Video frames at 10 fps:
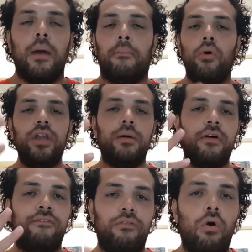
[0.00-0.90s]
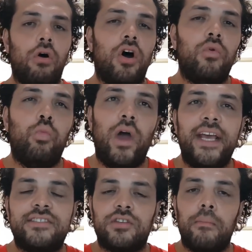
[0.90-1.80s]
Point number four on
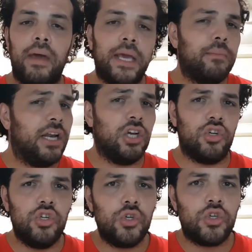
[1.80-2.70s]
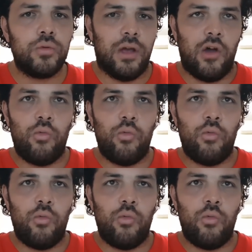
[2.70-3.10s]
ways to make money on YouTube